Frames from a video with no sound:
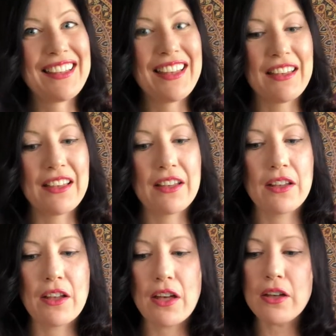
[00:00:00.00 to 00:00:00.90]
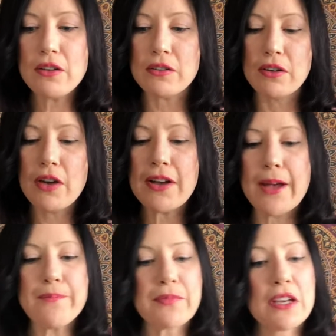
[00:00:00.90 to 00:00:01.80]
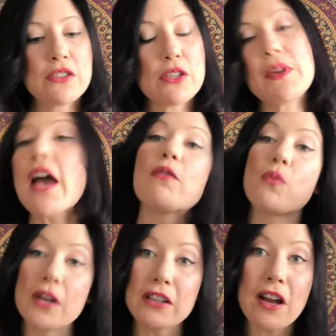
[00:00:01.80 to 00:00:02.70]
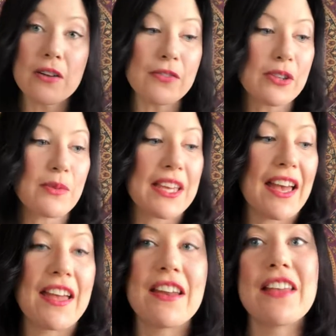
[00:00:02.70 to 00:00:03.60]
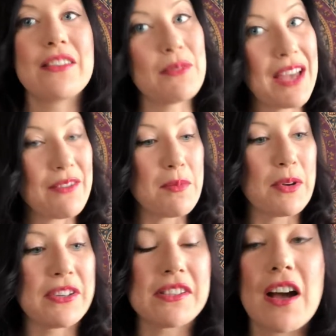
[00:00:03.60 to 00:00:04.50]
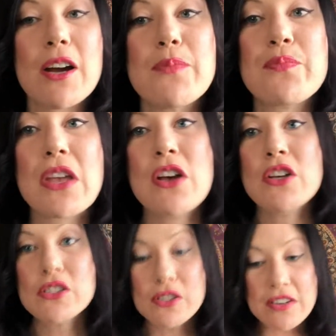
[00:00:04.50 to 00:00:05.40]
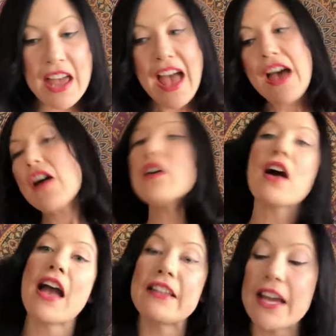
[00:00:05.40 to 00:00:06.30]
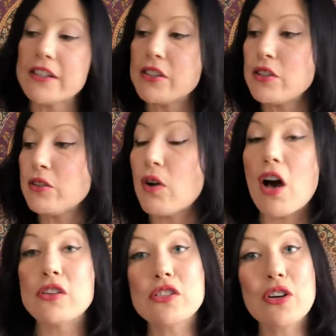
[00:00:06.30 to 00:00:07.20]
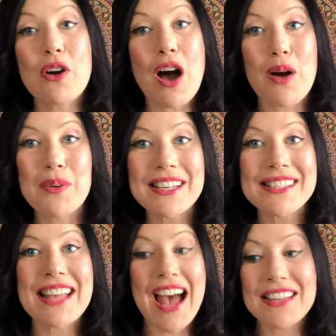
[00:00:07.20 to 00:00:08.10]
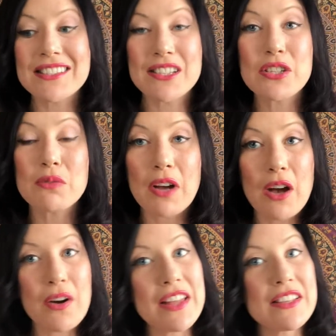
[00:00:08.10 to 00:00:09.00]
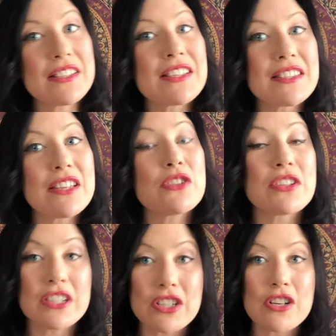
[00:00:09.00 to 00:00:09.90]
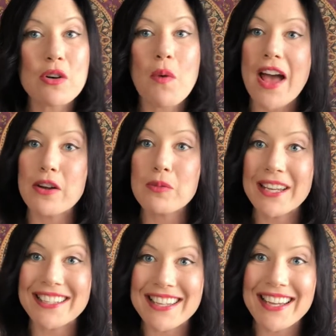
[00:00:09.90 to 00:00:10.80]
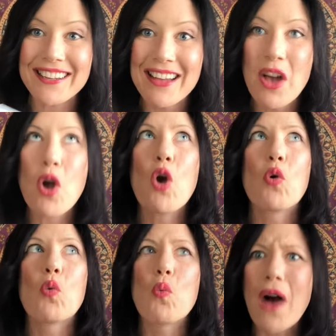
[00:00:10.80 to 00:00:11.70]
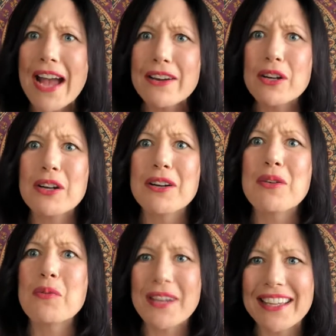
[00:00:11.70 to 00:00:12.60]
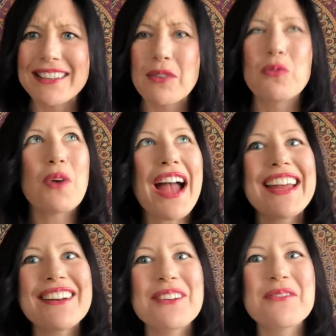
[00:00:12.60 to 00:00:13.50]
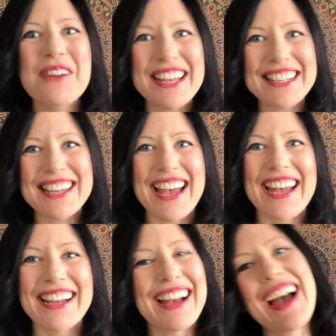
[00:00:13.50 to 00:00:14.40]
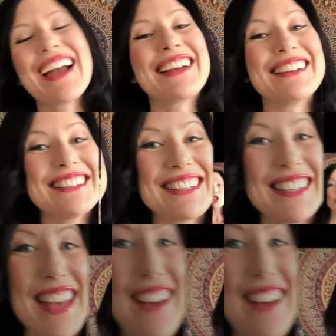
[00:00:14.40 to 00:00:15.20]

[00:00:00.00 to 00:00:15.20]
oh, okay. So we have one card for the weekend, and then we have a bonus card. So now I like to also always ask the tarot, and this is the traditional rider weight deck. Rider weight deck. I couldn't get